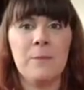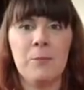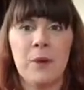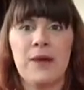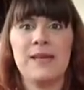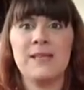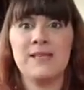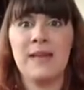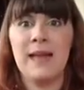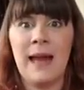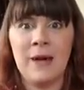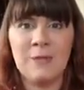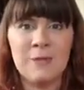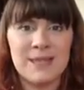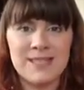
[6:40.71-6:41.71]
But it's
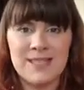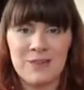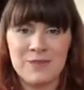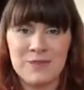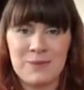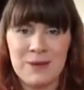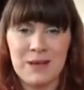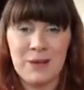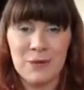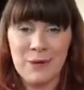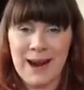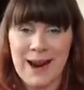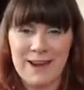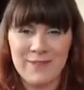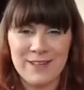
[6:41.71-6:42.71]
allowed myself to be
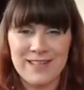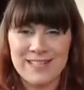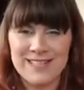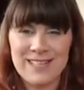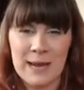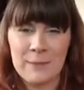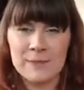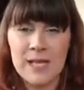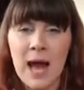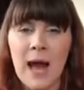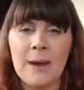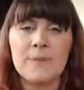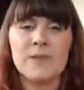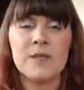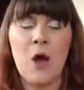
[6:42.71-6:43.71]
creative at the same
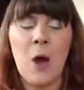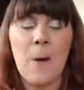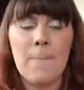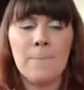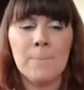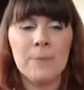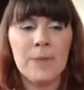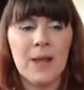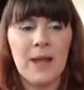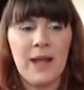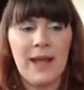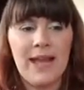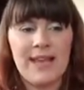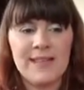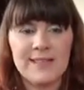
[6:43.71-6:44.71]
time. So
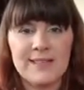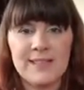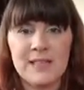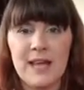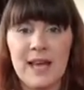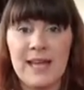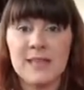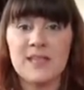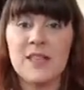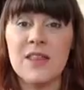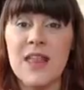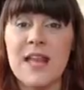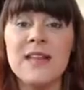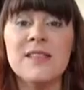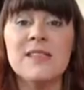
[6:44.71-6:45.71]
it's
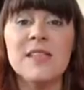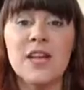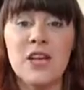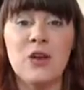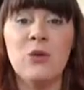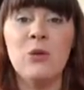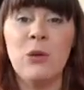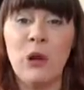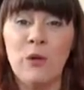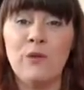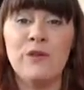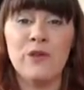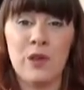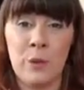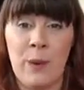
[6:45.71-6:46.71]
things that you love
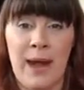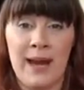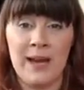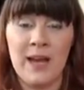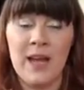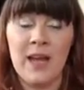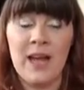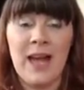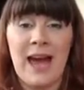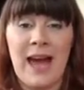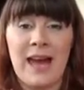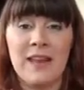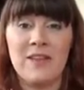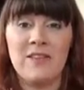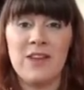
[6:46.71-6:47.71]
doing,
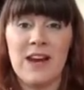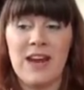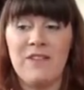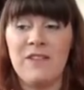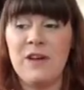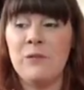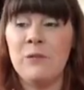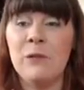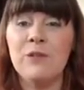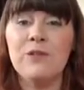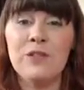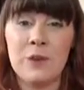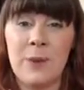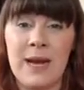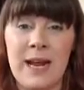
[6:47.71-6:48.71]
and if you love
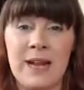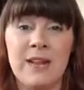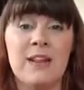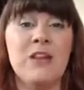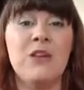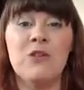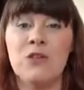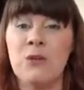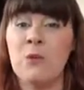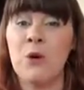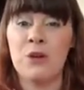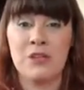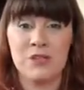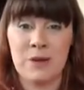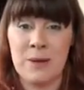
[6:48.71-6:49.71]
doing it, then you're going to
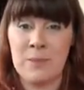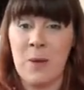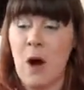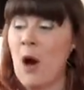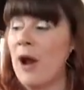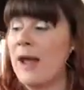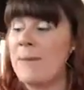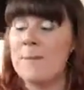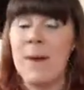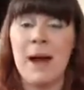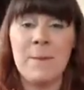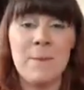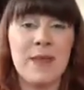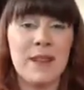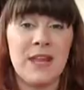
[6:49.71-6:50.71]
want to do it more. It
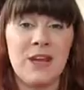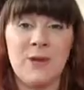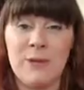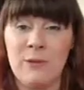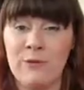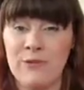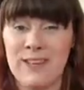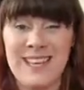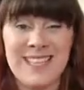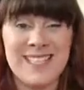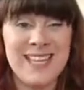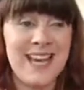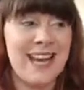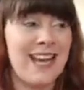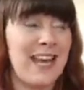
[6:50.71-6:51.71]
might be that you love
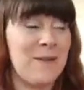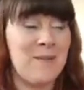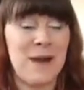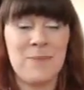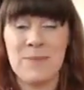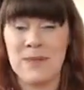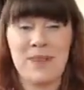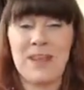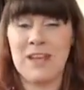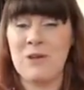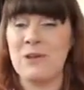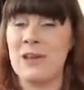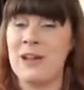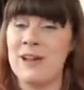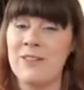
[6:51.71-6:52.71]
knitting, it might be that
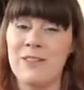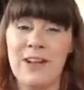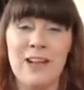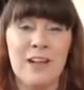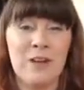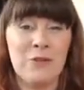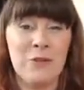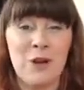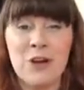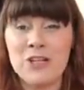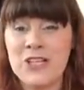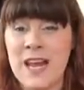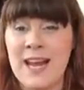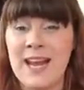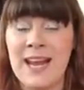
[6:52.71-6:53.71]
you love
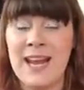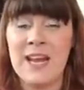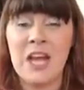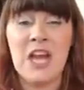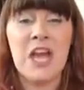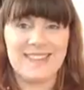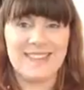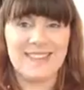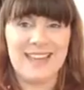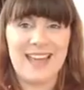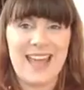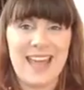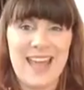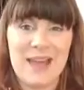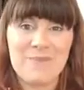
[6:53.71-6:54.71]
crocheting,
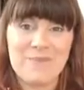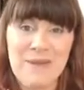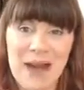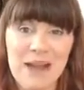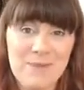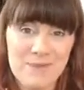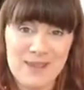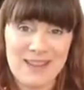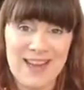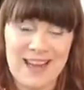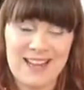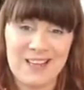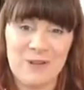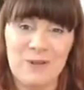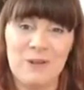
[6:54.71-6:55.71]
it might be
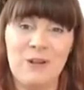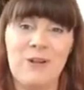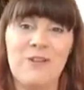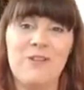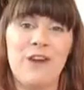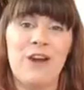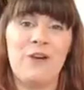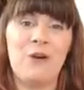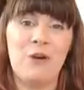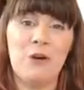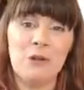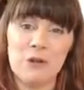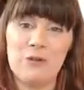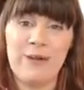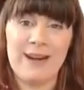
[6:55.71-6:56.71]
that you love
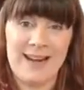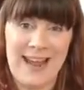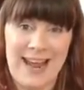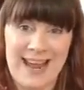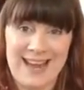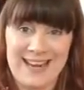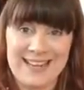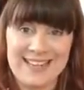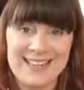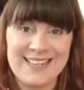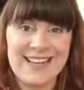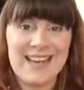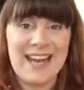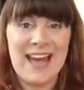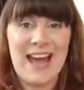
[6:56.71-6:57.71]
colouring in
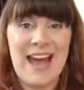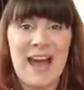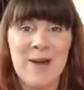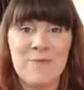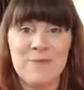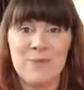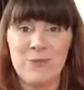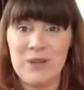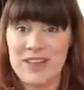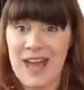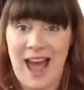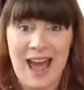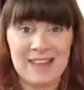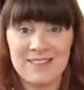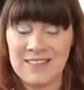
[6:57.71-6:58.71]
with
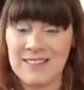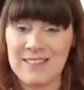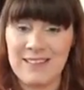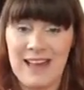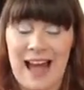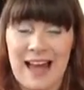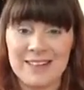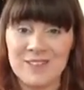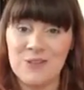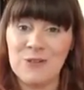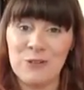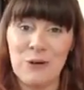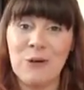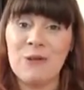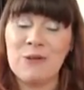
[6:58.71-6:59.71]
the
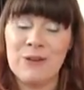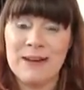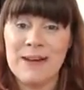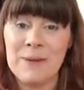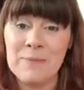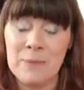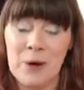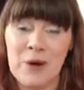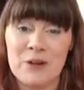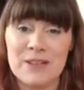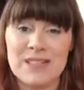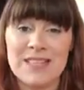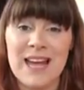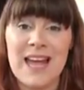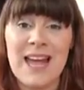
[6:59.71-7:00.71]
adult colouring in
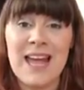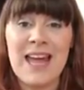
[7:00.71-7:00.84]
books.